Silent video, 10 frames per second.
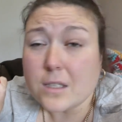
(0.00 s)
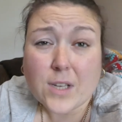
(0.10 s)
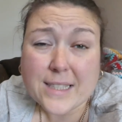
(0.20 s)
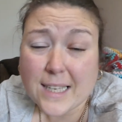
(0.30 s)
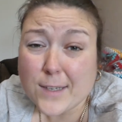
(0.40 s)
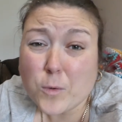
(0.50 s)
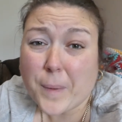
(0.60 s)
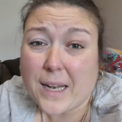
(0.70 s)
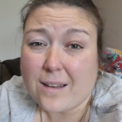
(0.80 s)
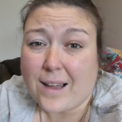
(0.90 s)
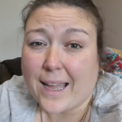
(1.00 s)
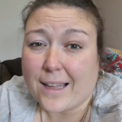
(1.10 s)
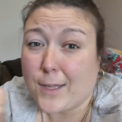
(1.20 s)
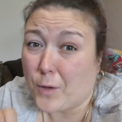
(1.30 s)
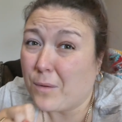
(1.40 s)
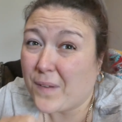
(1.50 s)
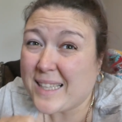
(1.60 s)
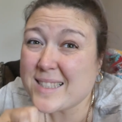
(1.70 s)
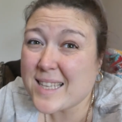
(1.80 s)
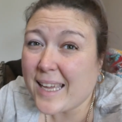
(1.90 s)
So it's a little bit like
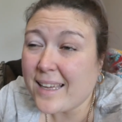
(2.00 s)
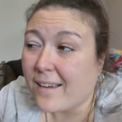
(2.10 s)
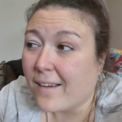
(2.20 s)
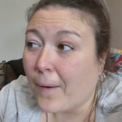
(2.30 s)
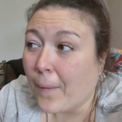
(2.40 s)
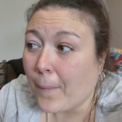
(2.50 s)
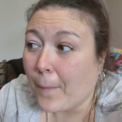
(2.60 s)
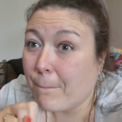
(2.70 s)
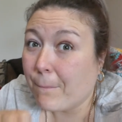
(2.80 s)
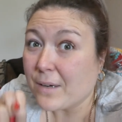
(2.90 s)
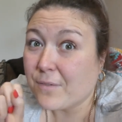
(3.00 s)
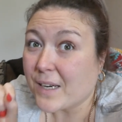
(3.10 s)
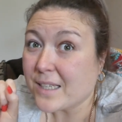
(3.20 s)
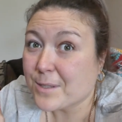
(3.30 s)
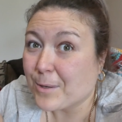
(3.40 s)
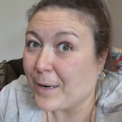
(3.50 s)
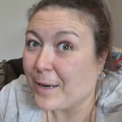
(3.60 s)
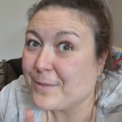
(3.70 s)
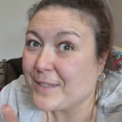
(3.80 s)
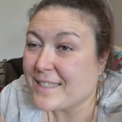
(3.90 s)
QVC but for us
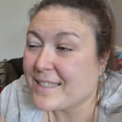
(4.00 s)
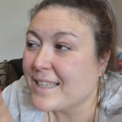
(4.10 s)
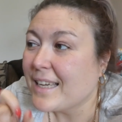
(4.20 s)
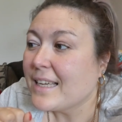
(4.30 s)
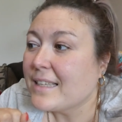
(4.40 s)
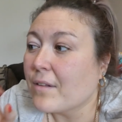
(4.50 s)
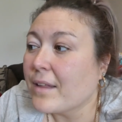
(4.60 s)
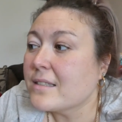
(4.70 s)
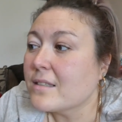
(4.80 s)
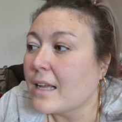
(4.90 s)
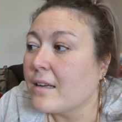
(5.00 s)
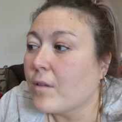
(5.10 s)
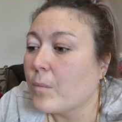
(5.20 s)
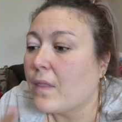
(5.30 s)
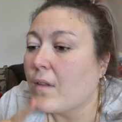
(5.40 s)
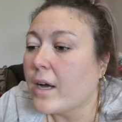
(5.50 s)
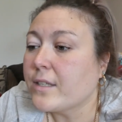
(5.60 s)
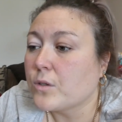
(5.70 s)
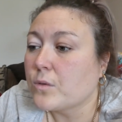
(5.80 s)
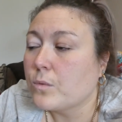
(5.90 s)
crafters. Now there's another one that I
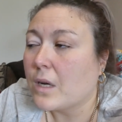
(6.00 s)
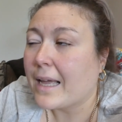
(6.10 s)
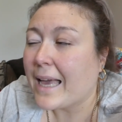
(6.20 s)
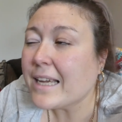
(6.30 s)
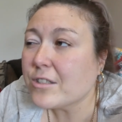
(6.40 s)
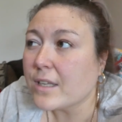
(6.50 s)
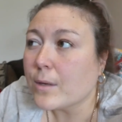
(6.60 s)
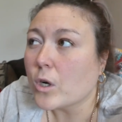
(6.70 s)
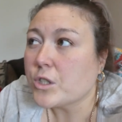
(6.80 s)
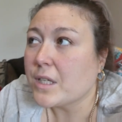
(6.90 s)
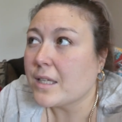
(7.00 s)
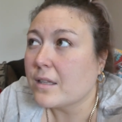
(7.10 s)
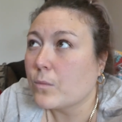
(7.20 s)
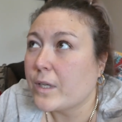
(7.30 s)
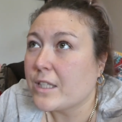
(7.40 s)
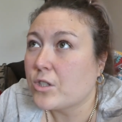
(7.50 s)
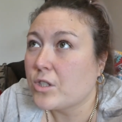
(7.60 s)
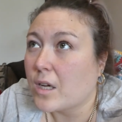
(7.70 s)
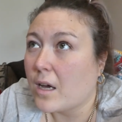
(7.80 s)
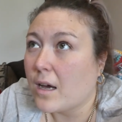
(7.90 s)
do occasionally watch it,
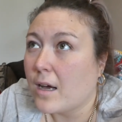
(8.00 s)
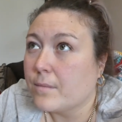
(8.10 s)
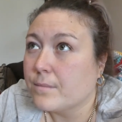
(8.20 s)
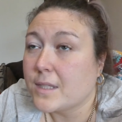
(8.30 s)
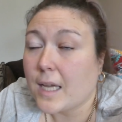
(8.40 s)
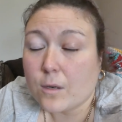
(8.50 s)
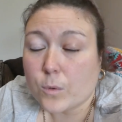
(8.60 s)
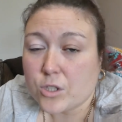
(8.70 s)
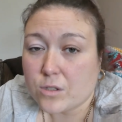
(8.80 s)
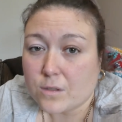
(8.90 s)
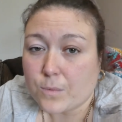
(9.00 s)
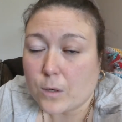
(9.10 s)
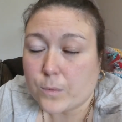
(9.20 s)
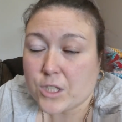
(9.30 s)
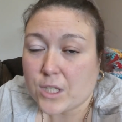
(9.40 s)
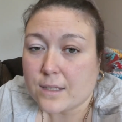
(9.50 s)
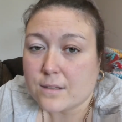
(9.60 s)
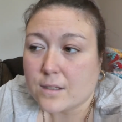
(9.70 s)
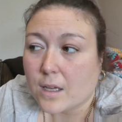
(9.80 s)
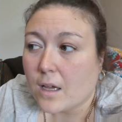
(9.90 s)
which um, Tina watches as well, which
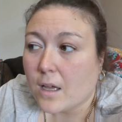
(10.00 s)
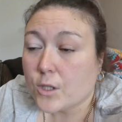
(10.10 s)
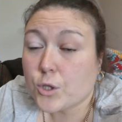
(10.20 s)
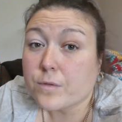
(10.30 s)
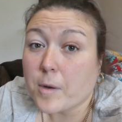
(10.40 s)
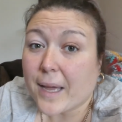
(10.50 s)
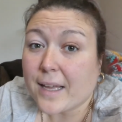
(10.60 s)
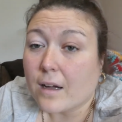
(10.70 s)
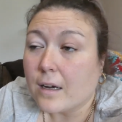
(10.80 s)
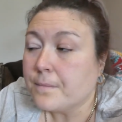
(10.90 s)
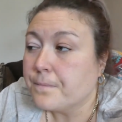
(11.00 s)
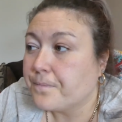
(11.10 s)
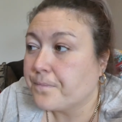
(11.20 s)
is Jewellery Maker.